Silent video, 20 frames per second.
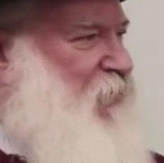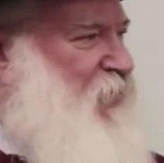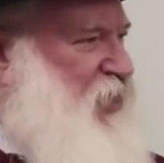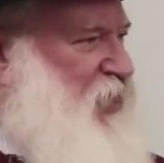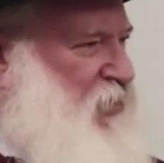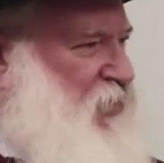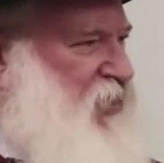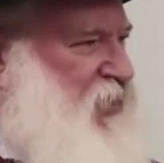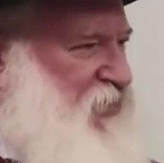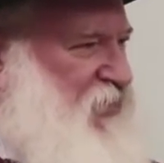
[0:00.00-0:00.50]
I
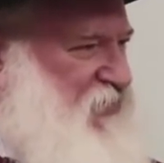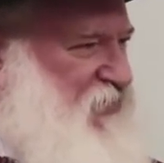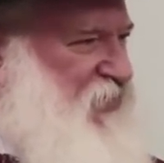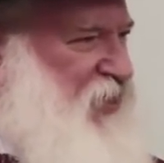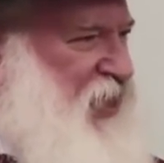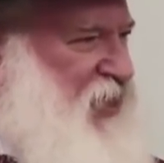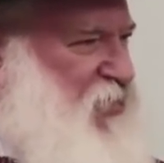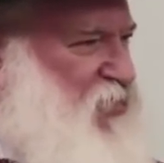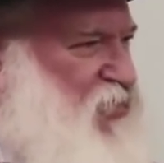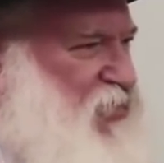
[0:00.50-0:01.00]
mean, you look
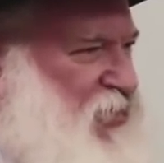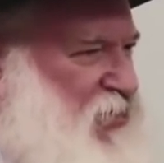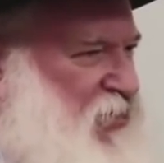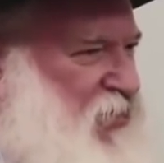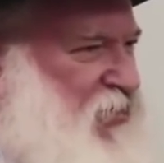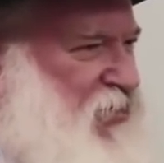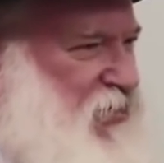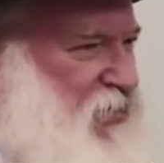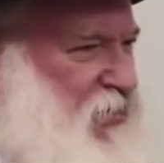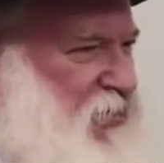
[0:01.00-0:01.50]
at
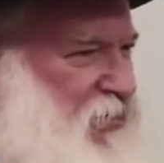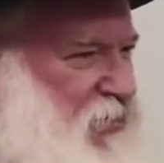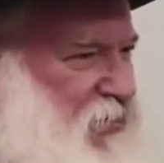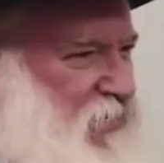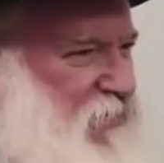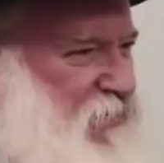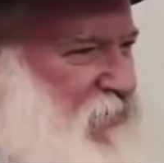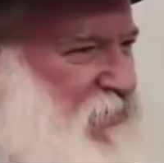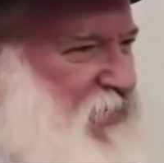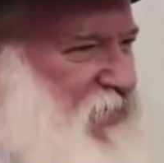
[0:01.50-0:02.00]
ancient
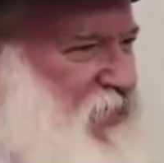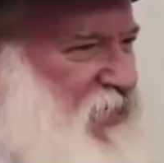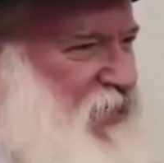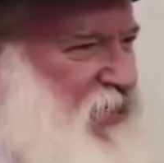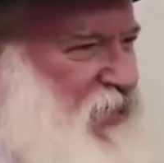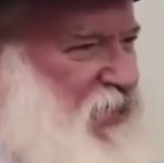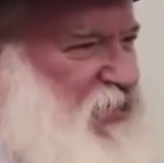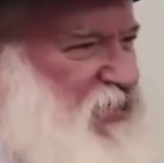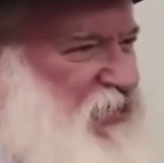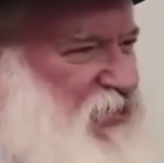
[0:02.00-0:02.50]

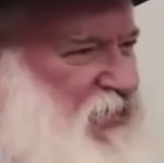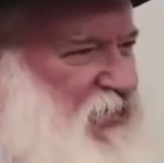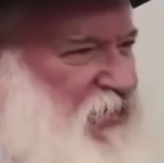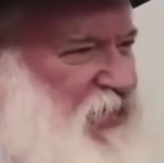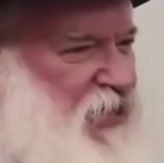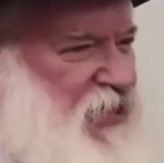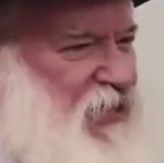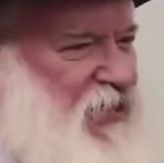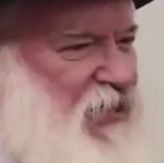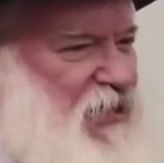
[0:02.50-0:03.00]

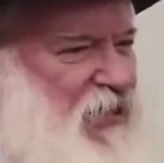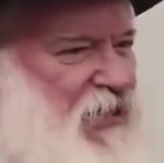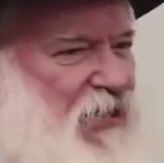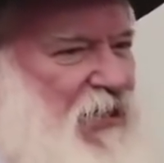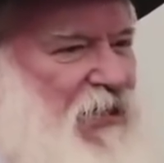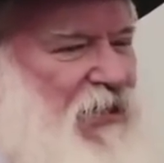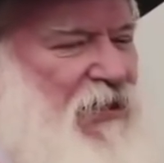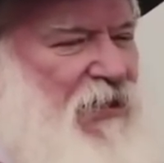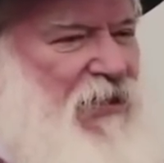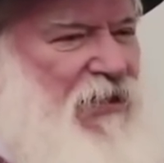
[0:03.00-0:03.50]
history,
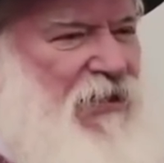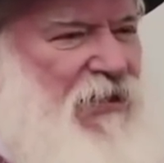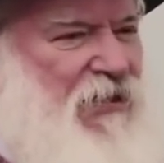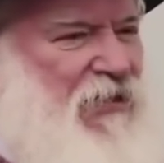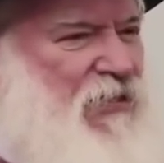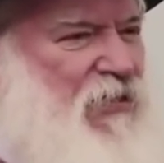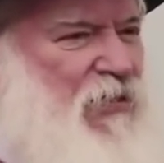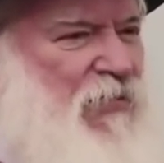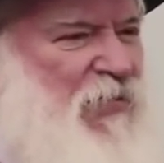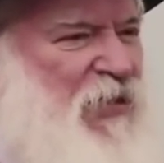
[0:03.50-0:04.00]

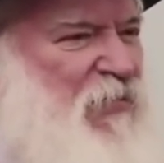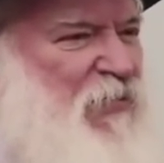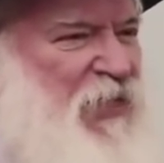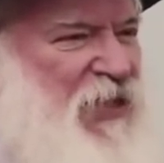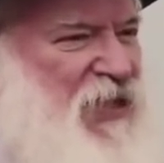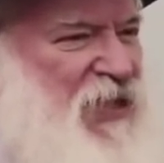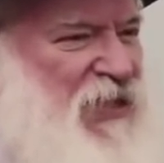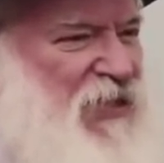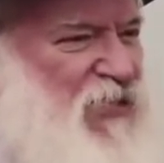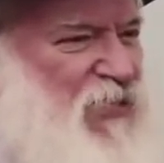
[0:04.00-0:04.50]
human
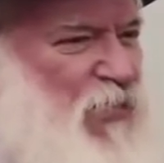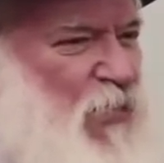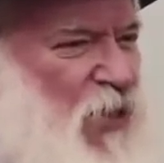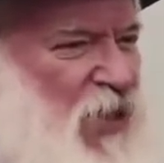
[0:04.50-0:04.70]
beings